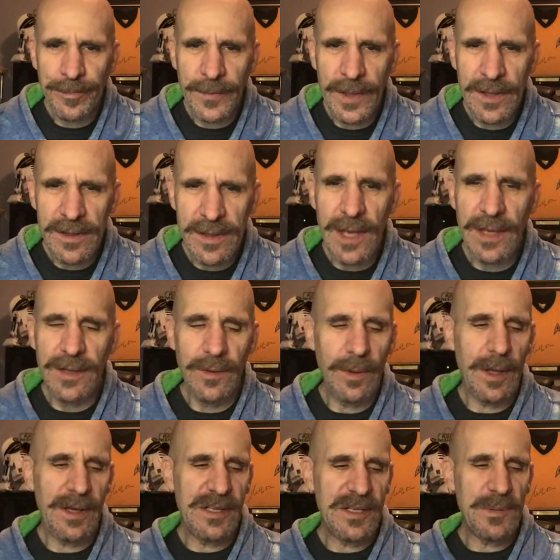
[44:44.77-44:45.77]
Thank you,
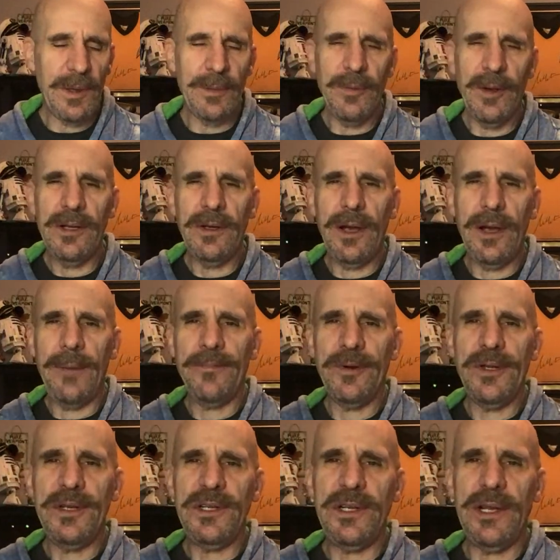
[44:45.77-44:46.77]
Lady Spellbreaker. I
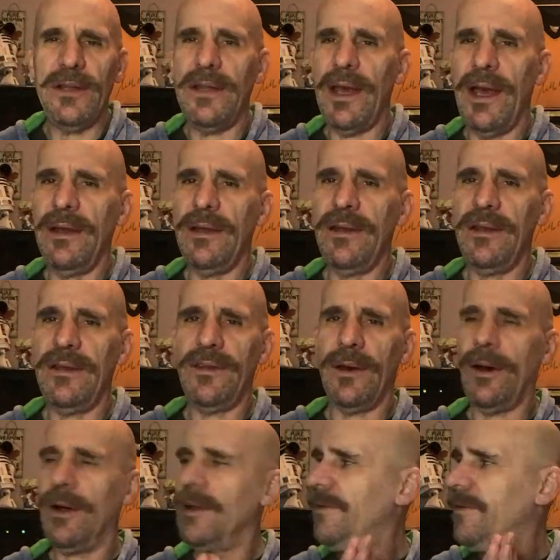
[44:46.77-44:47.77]
appreciate that. to
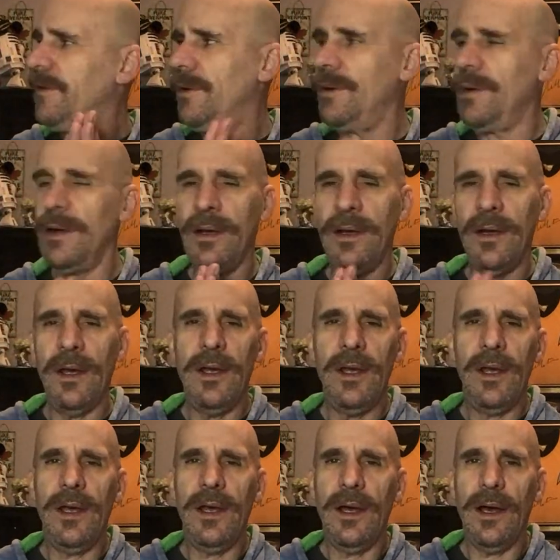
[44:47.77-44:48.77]
all of you.
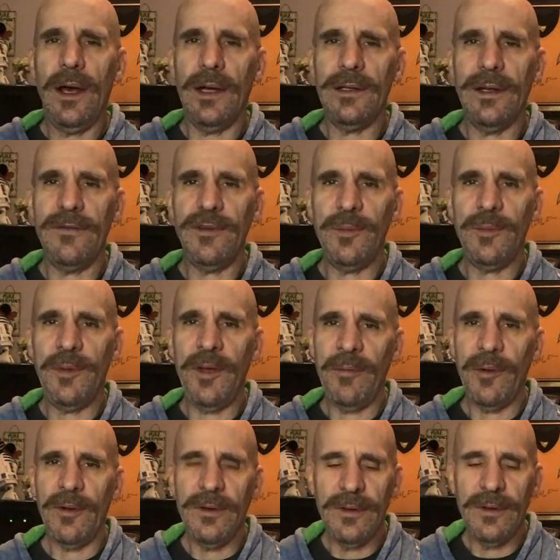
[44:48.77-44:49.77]
I love you
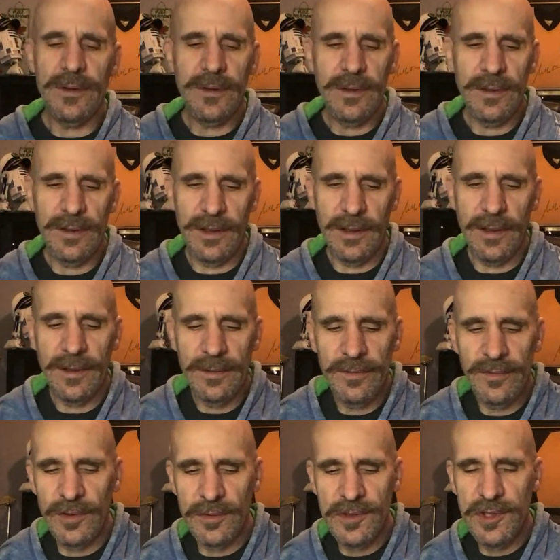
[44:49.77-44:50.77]
people, you know?
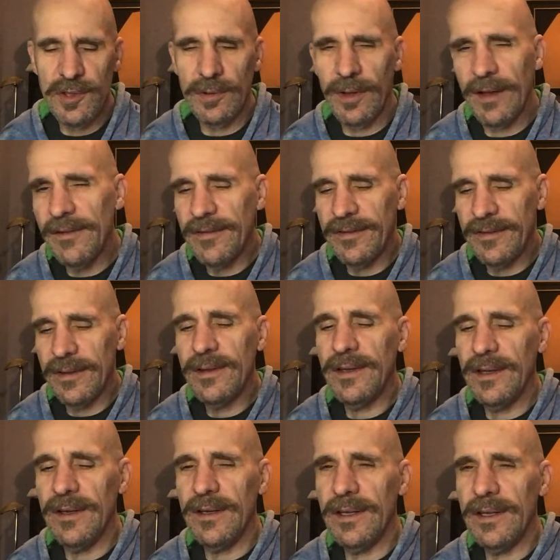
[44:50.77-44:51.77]
Do what you love.
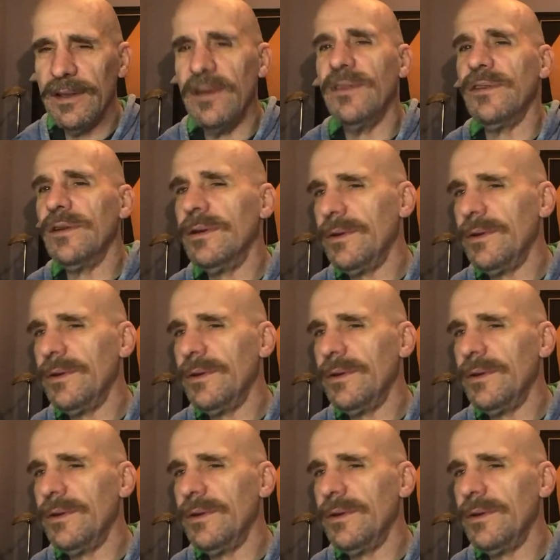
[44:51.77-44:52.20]
Here it is.